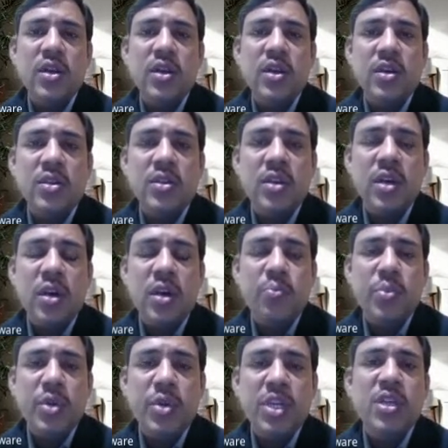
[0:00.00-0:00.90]
the
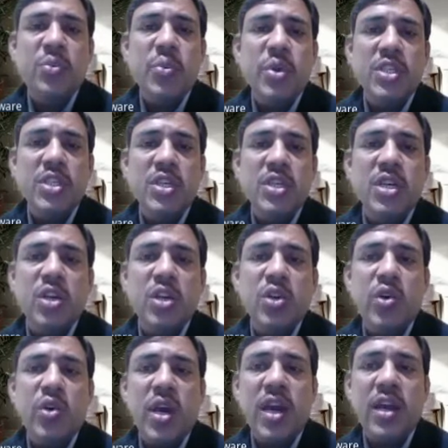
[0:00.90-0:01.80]
company
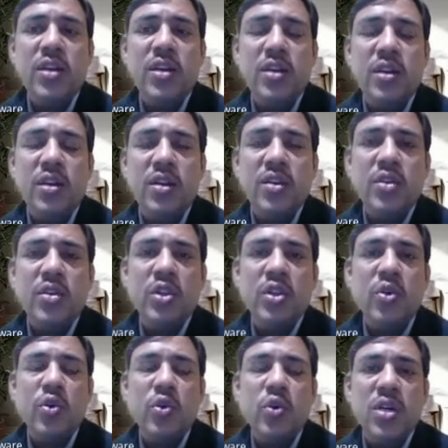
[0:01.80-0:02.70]
representative and the
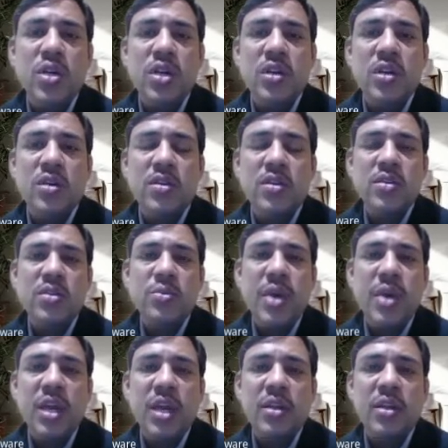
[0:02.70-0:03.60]
owner,
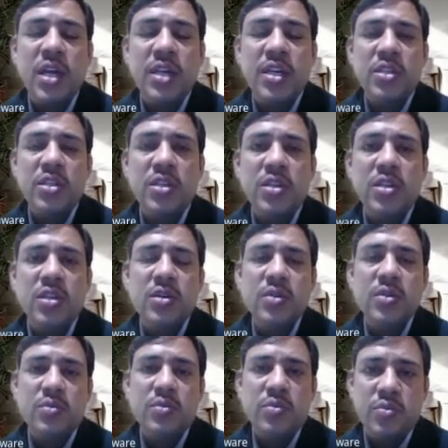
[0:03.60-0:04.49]
that is a
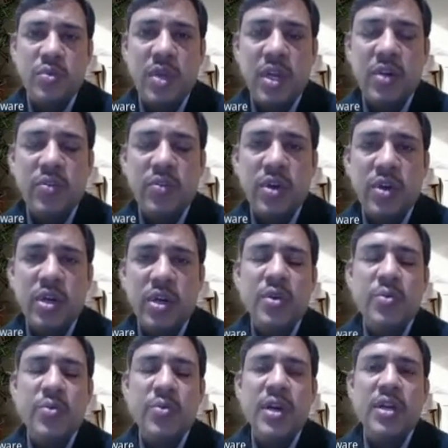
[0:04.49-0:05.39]
that whatever
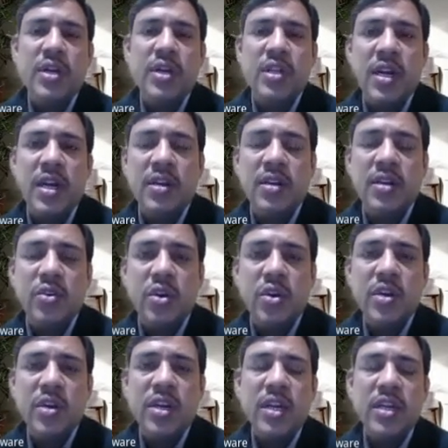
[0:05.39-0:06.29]
party that
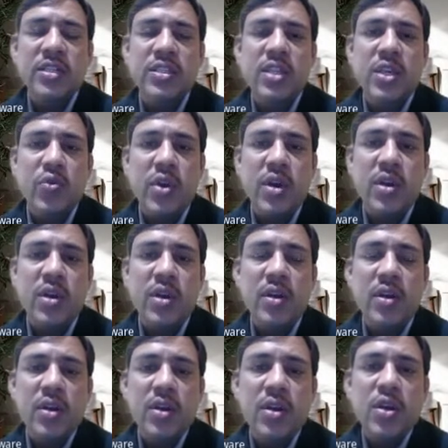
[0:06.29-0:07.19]
contract has given,
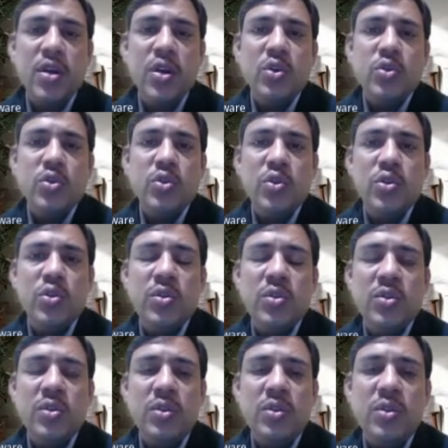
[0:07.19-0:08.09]
so
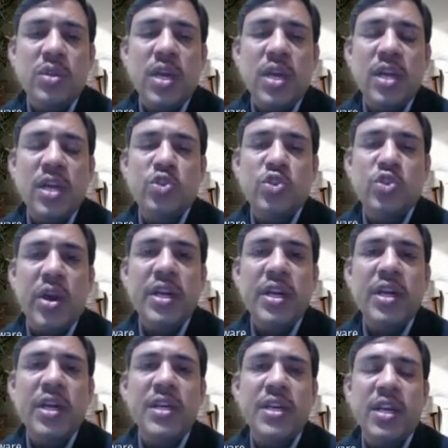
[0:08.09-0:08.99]
they
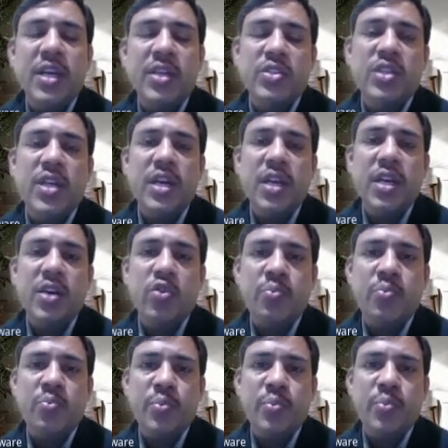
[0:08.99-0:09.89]
jointly test that
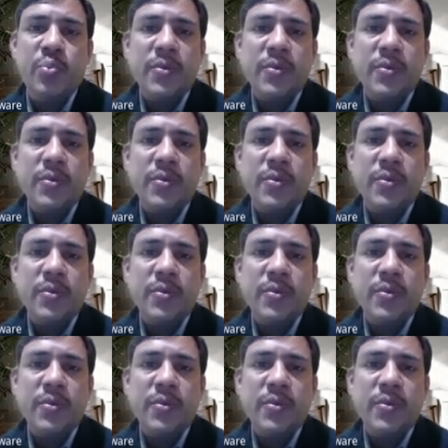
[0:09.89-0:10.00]
equipment,